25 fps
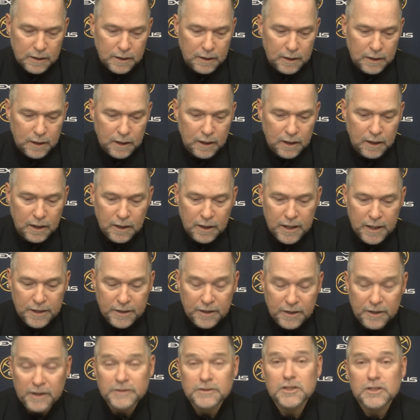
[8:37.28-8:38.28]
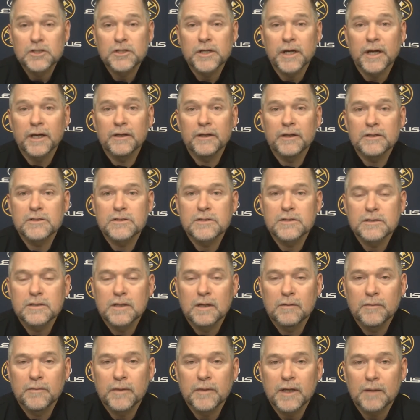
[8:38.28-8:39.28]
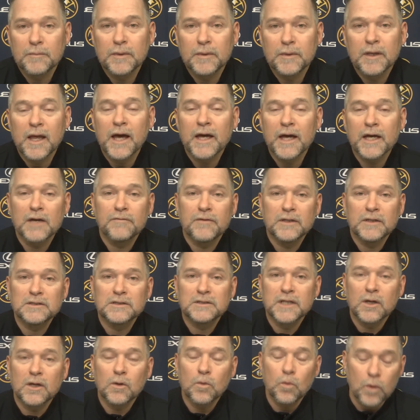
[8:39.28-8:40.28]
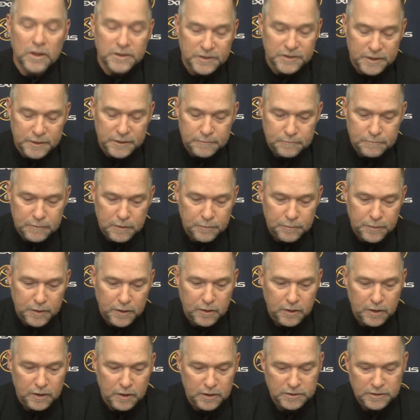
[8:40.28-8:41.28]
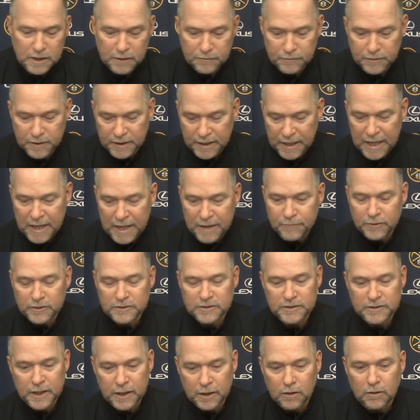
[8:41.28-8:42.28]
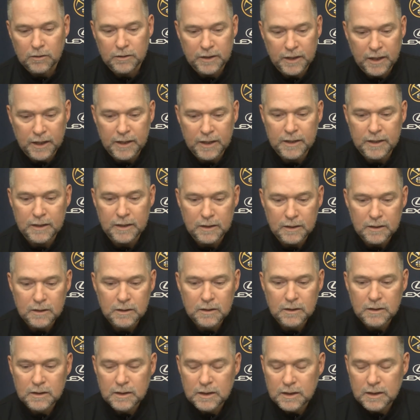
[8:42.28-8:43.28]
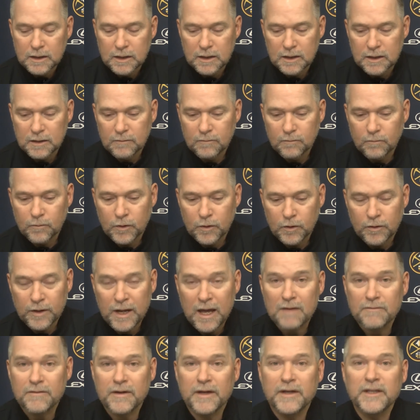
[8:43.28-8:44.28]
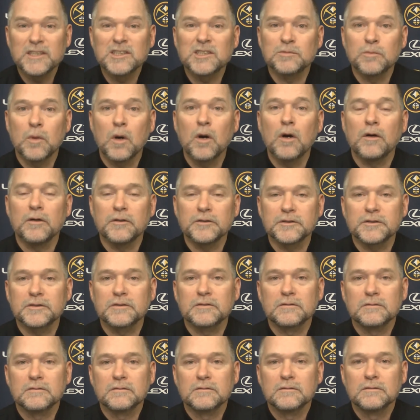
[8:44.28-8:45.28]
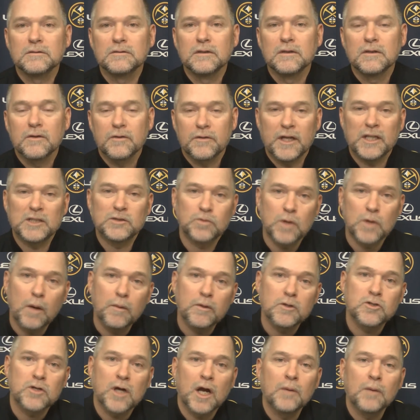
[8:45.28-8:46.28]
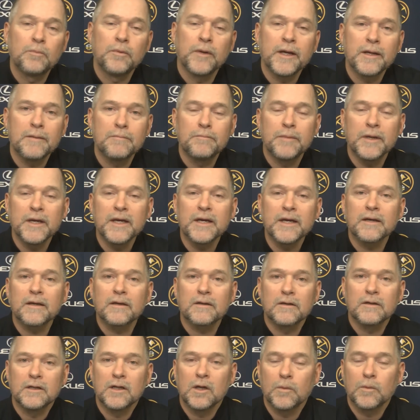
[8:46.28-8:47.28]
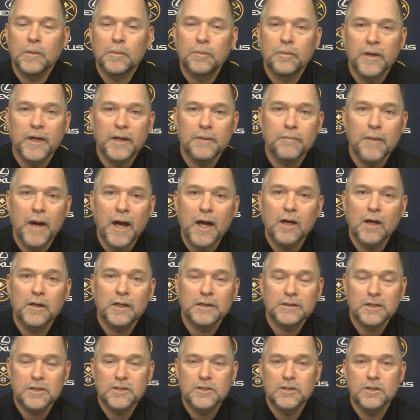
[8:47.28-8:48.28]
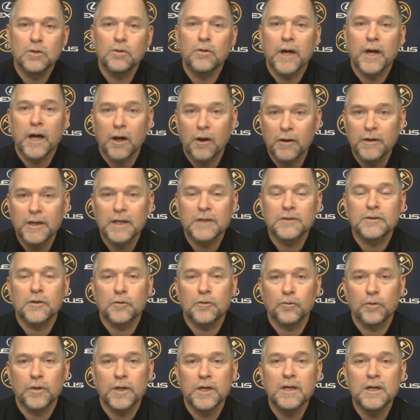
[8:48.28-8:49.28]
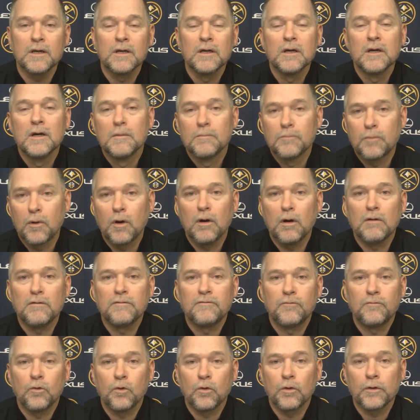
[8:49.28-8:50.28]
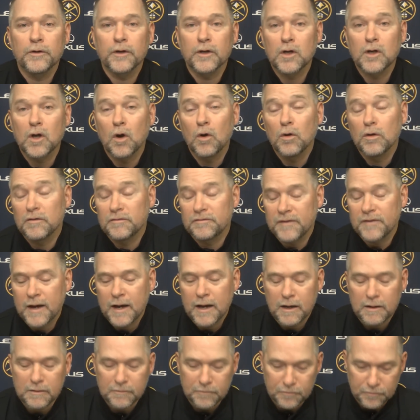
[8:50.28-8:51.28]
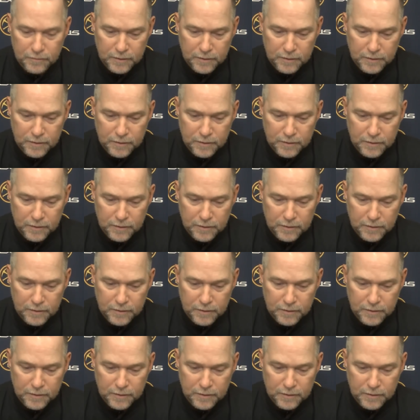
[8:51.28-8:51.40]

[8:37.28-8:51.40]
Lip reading: And it is a challenge. I mean, I'd be lying if I said it wasn't, because every game you're saying, okay, we don't have any smalls. That's why we tried playing big. You know, we played Michael at the 2, Aaron at the 3, Paul 4, Nicola 5,